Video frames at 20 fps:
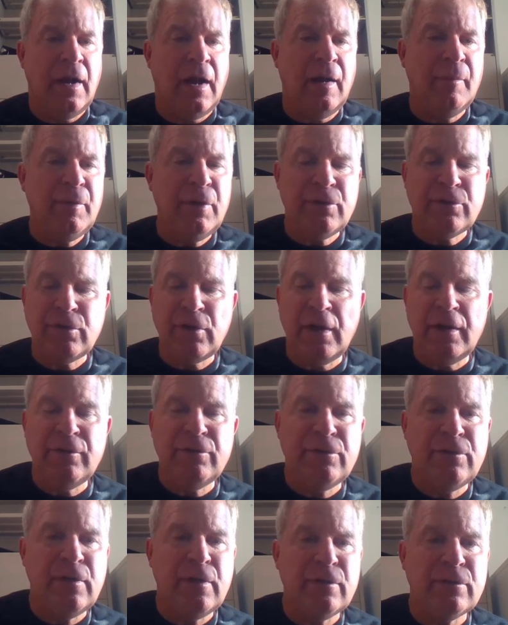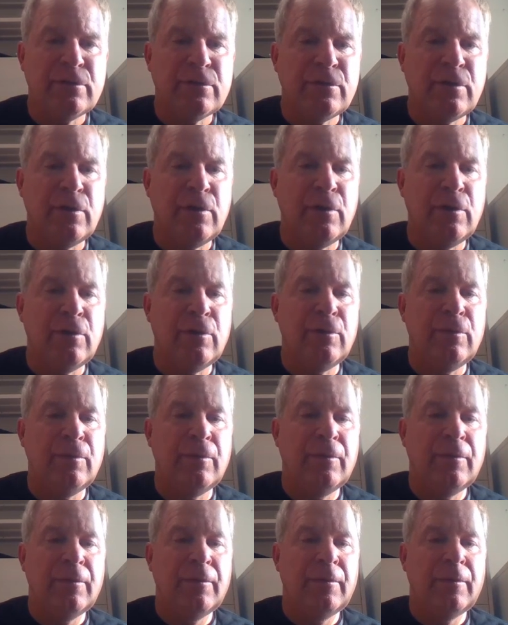Yeah, I'm going to change this
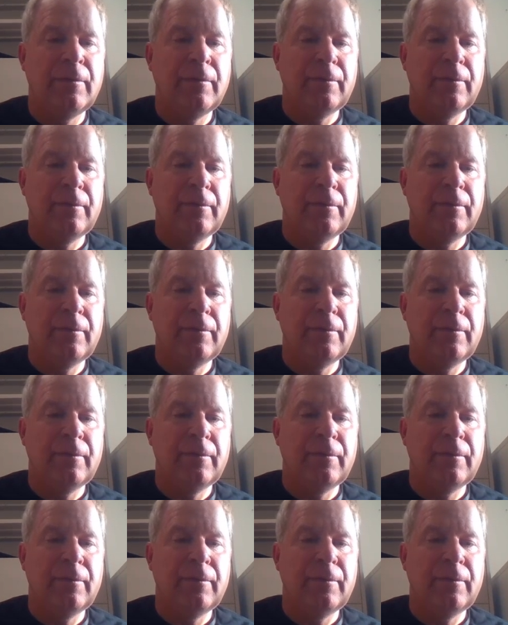to